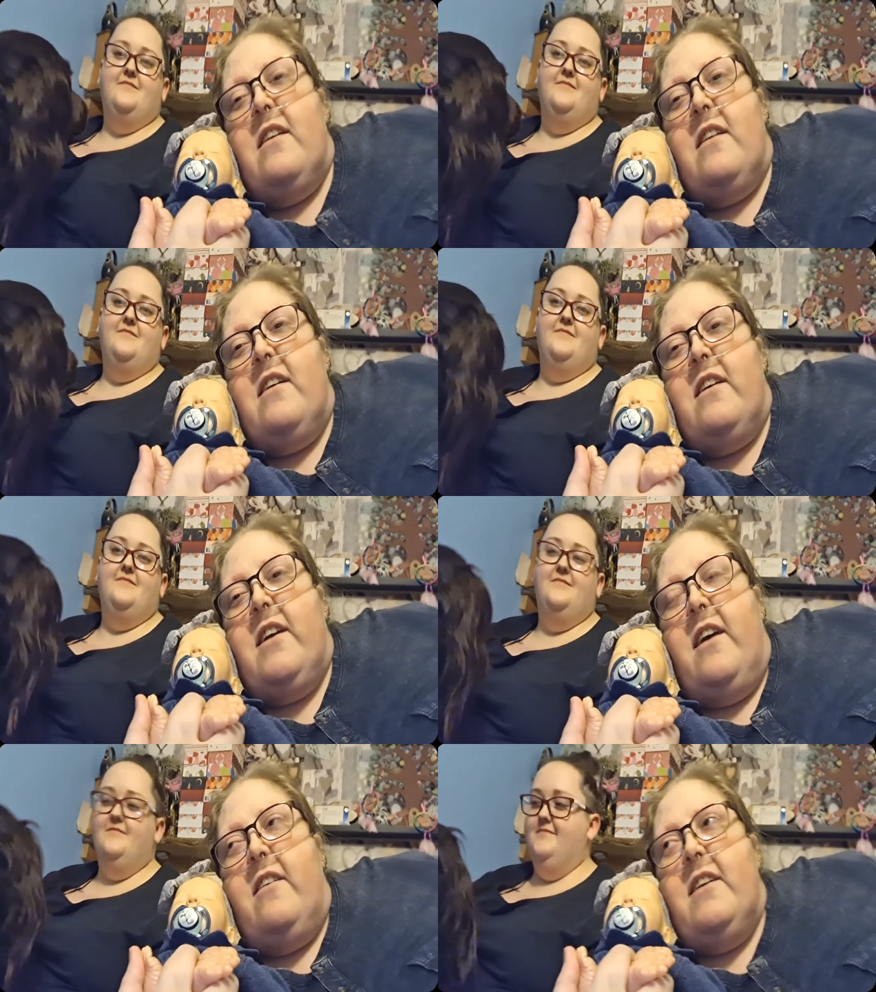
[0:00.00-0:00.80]
Speaker 1: good
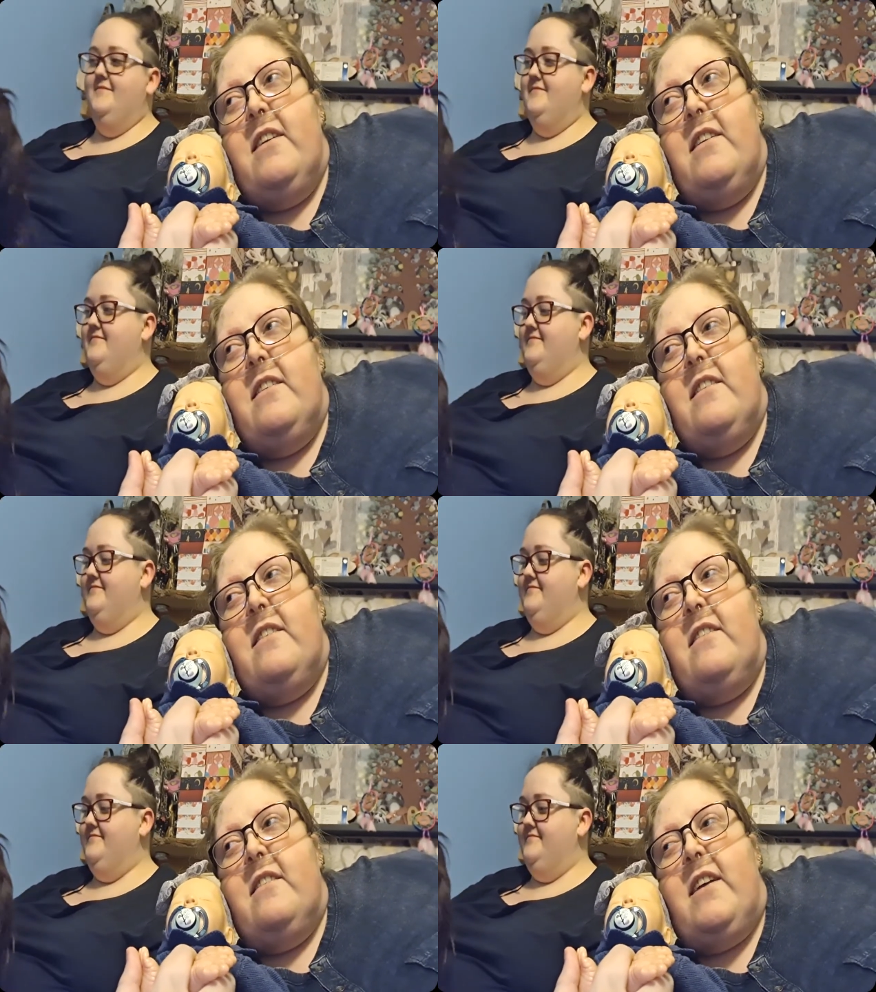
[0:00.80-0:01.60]
girl
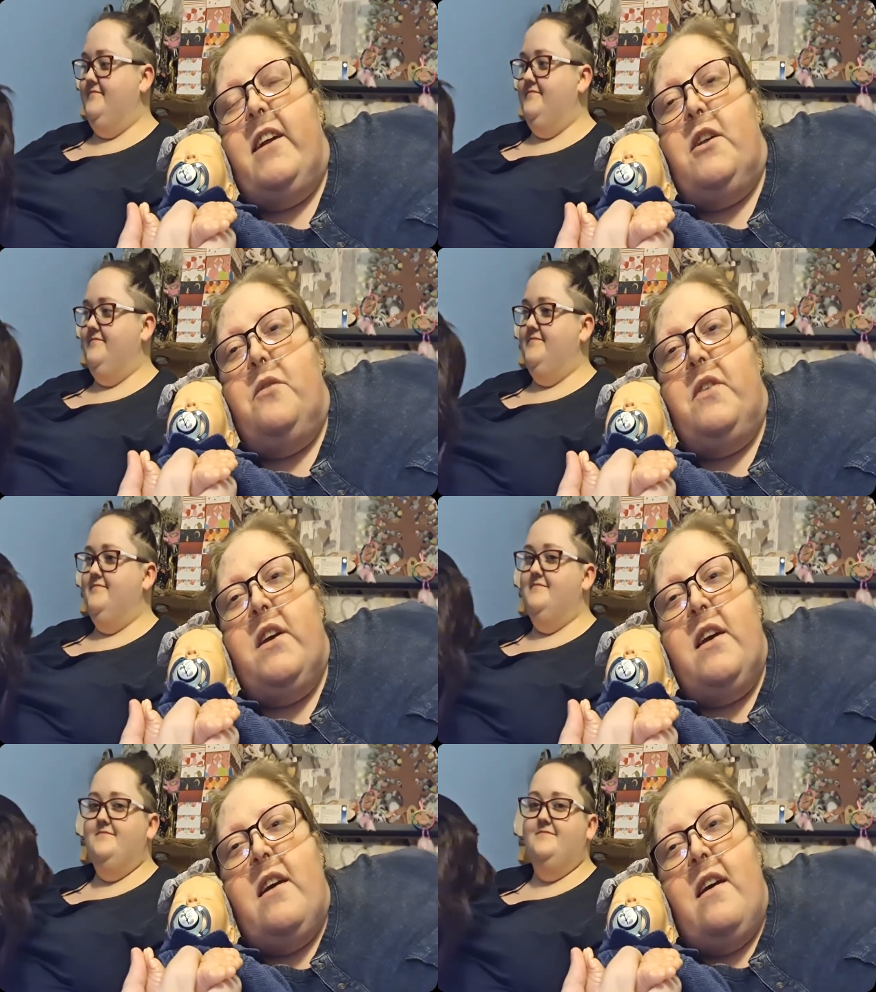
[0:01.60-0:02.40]
kind of.
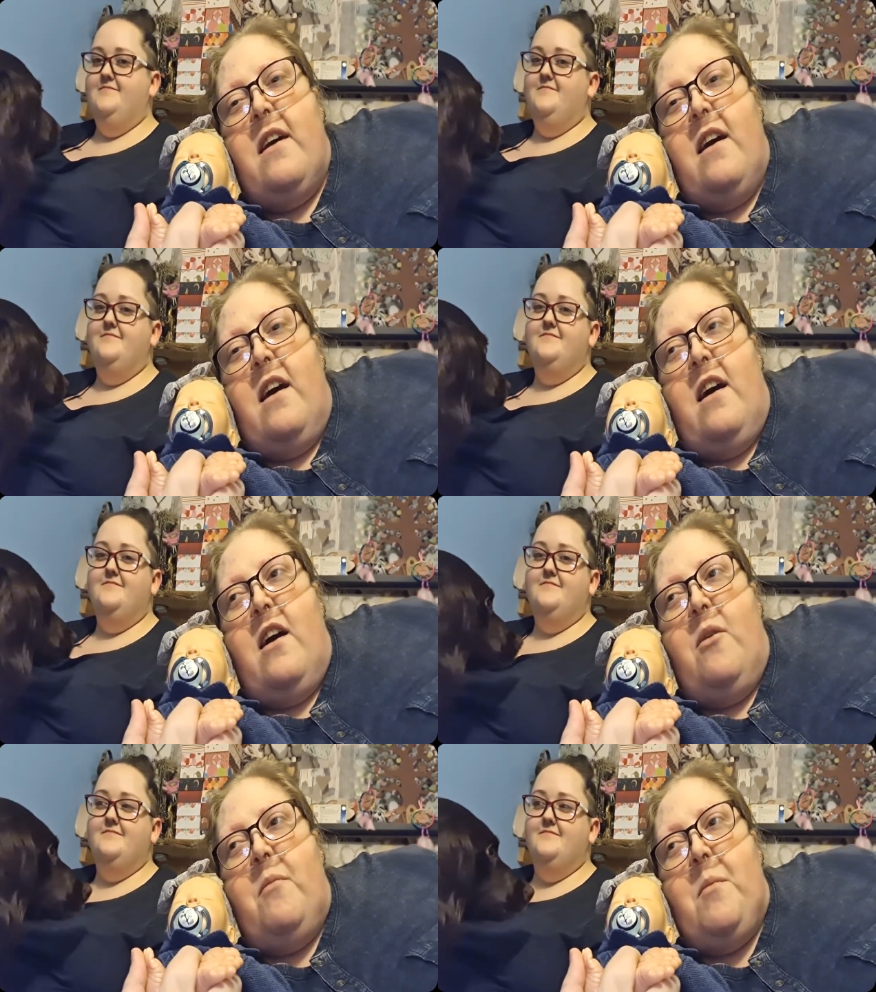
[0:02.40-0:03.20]

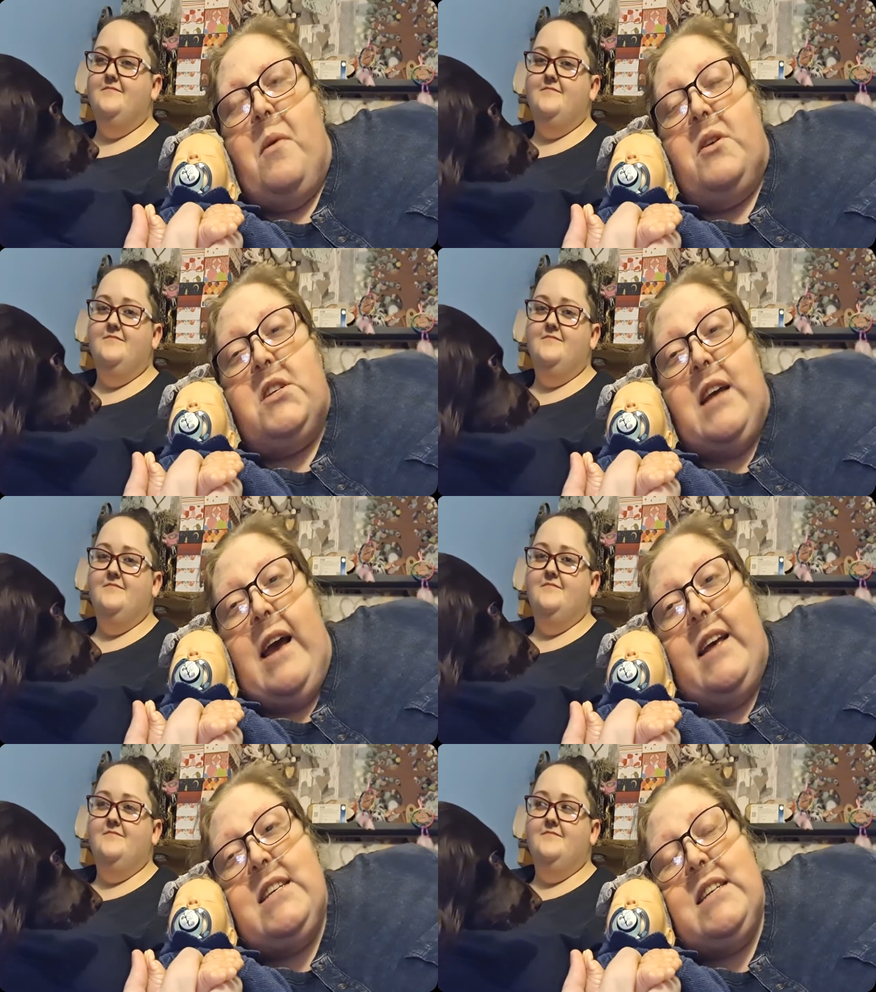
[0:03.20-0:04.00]
Um, and we were just
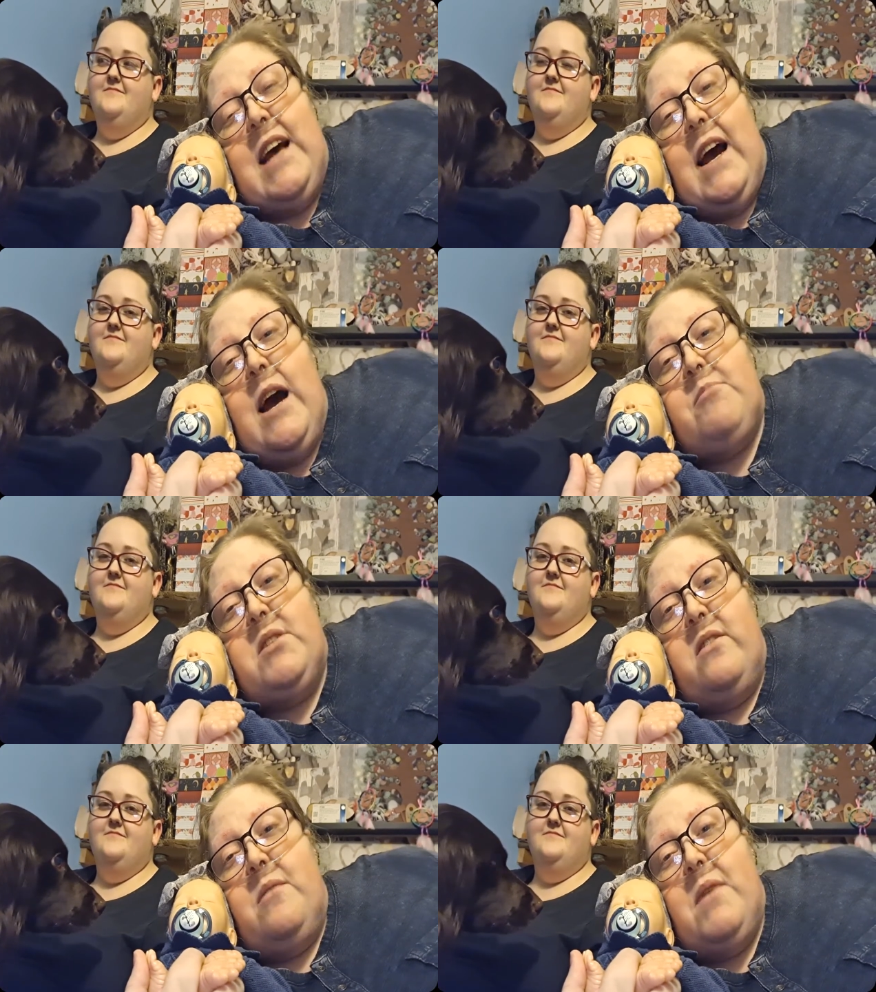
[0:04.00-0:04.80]
like, this is
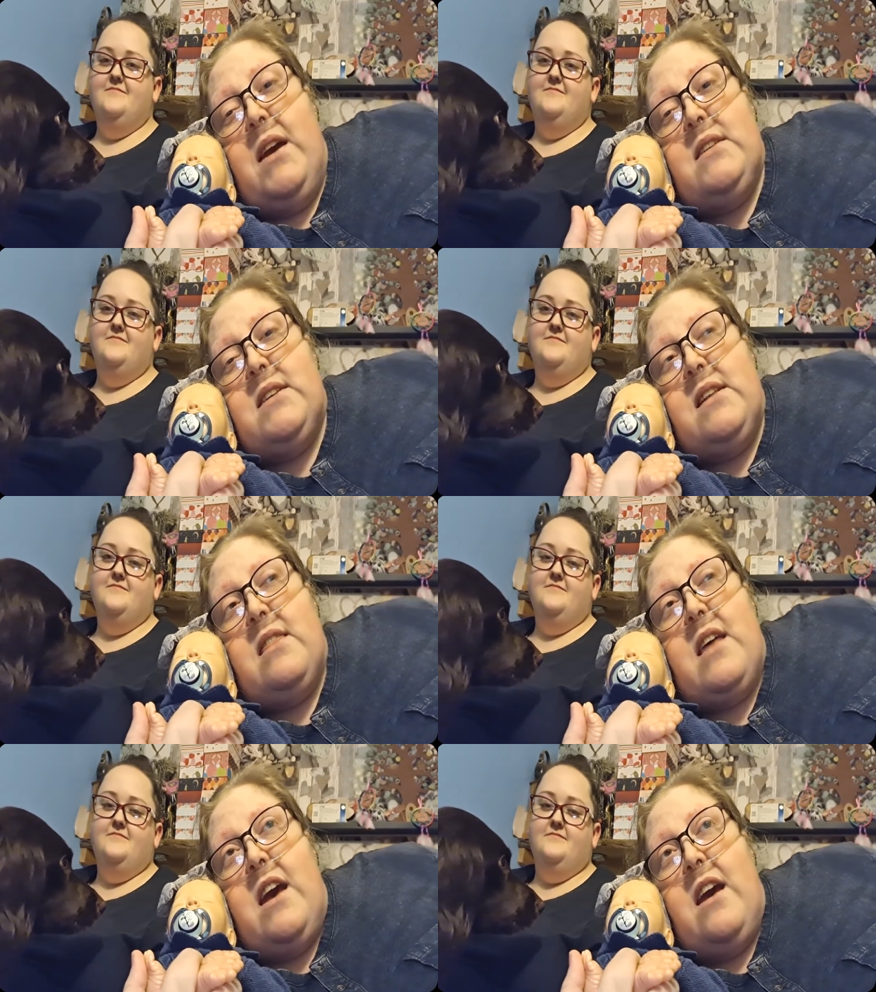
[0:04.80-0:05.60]
absolutely amazing.
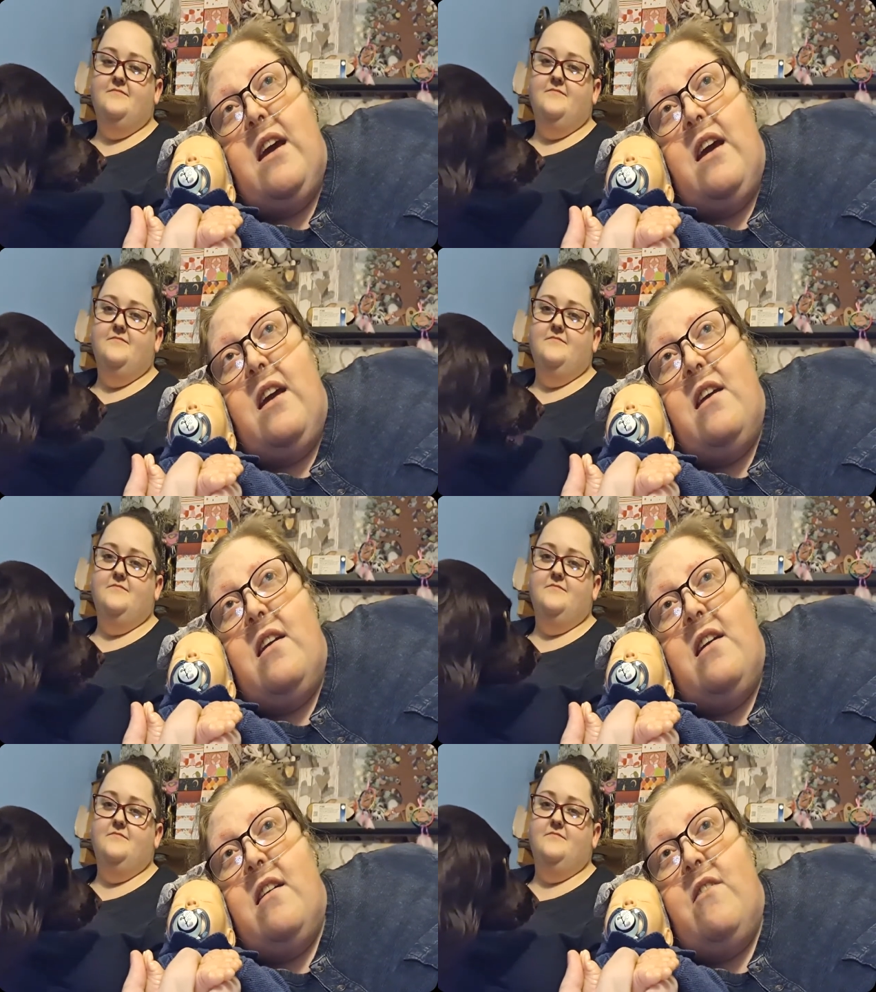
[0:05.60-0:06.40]
They
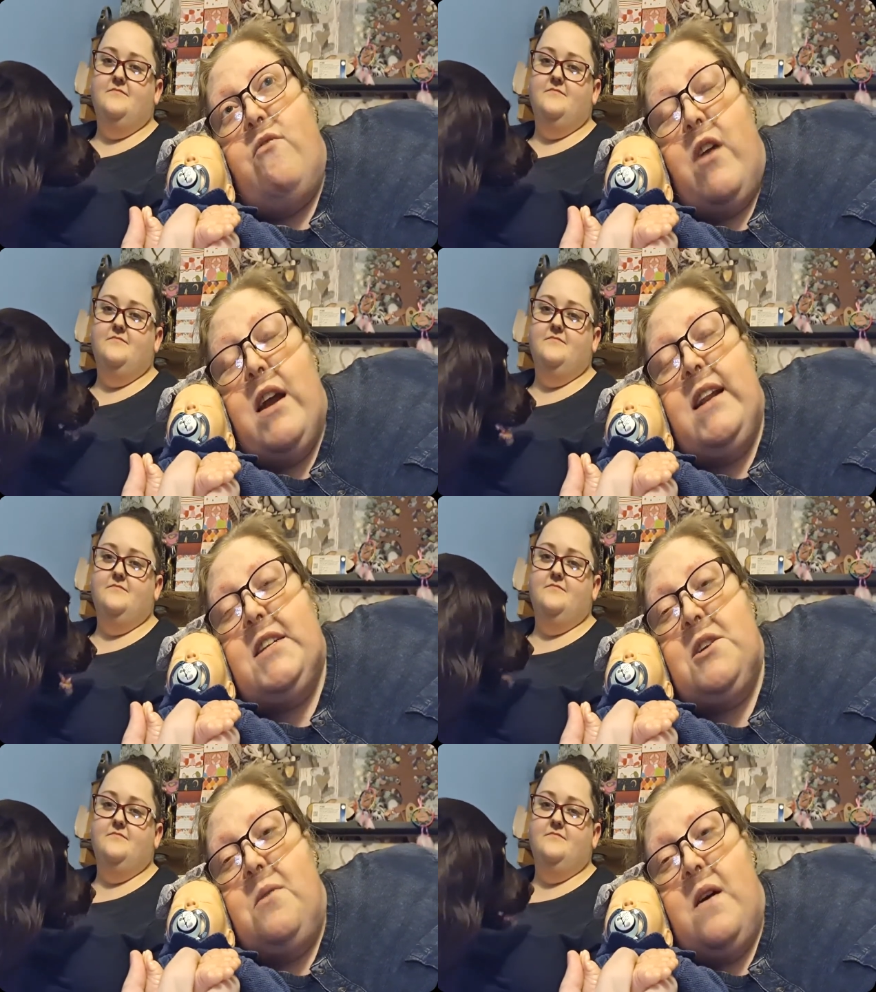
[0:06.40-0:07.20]
really
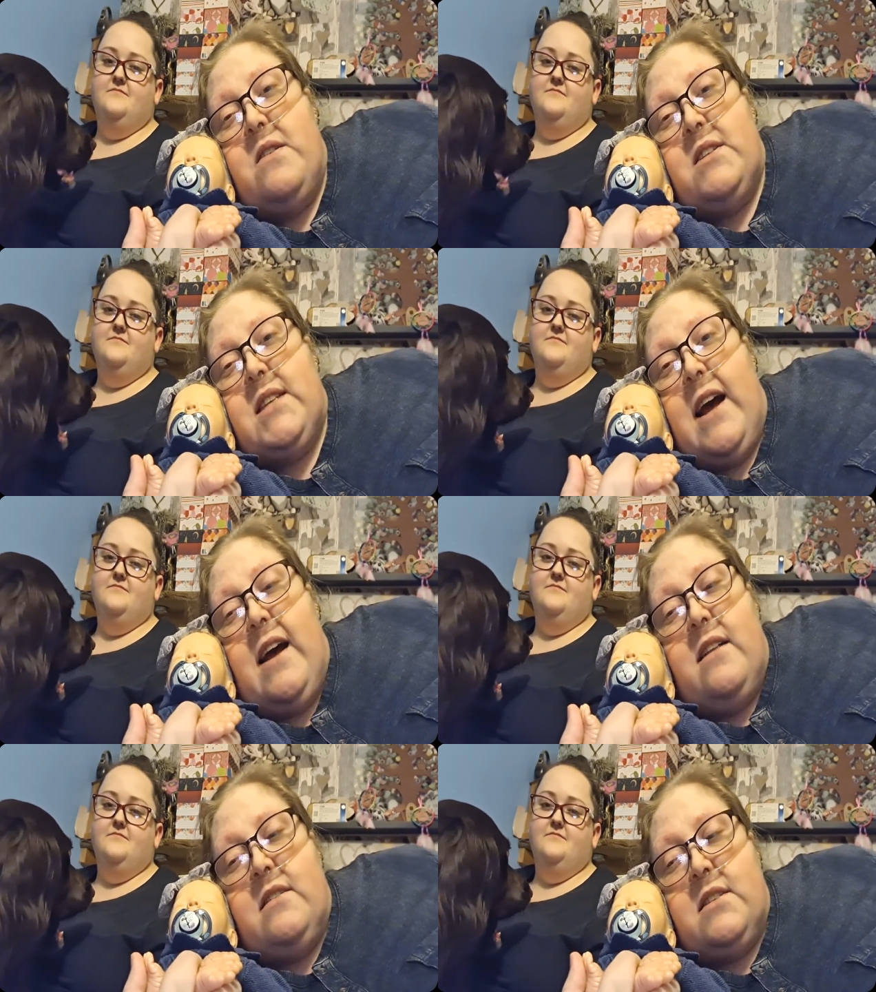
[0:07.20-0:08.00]
do
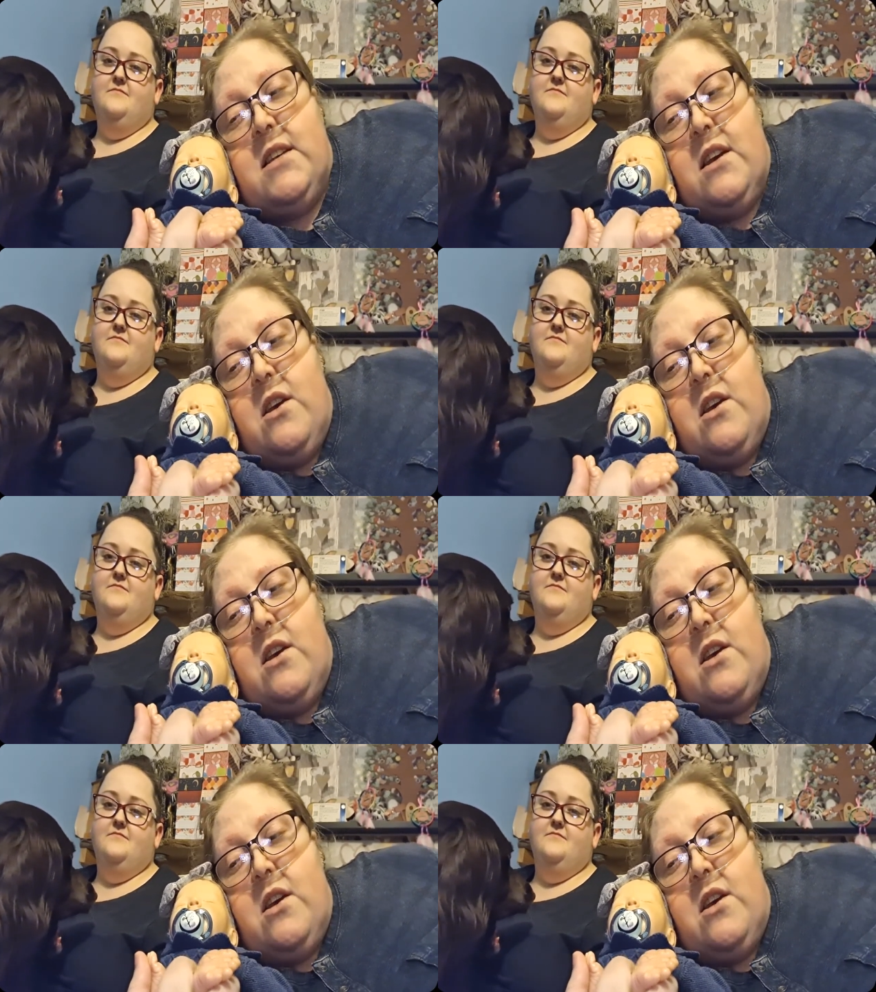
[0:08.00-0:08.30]
understand